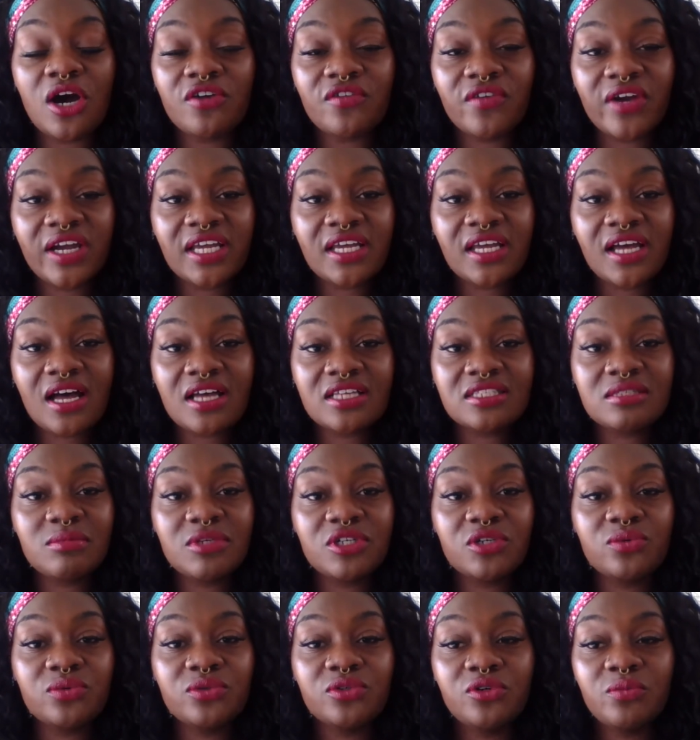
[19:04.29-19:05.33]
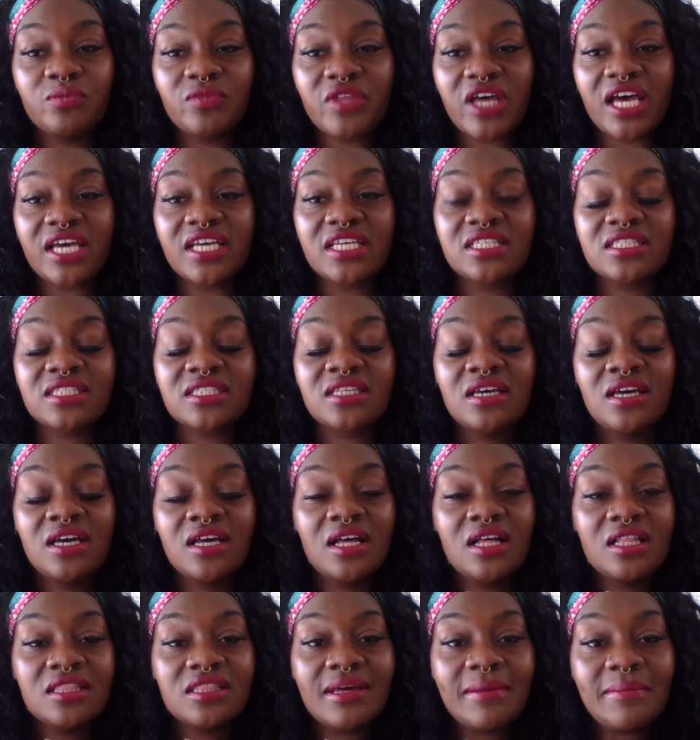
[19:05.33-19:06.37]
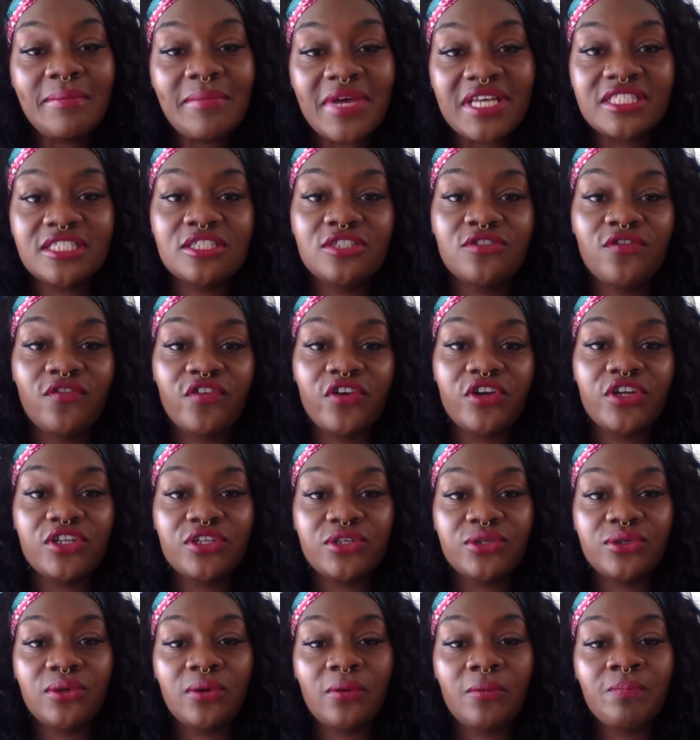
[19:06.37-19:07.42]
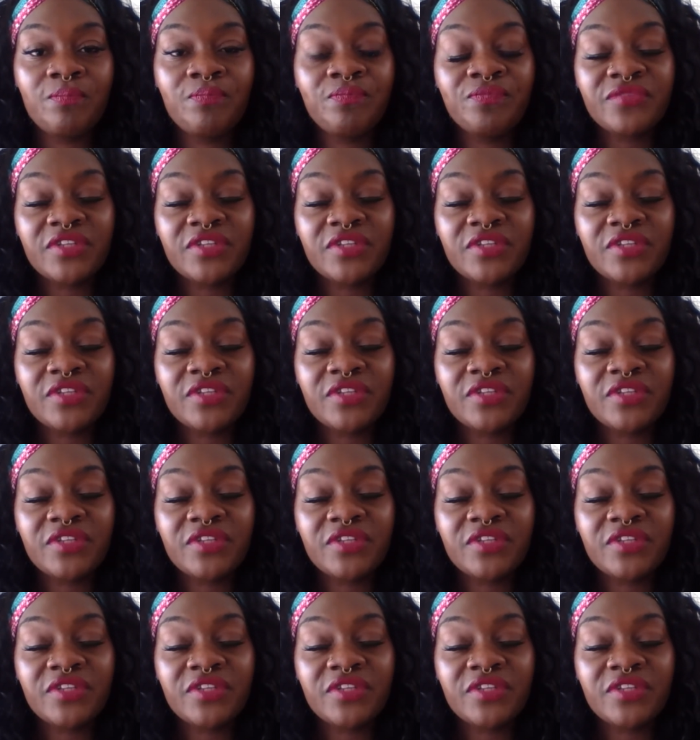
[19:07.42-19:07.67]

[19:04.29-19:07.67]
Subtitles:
All right, Cosmic Womb, that is the message for you.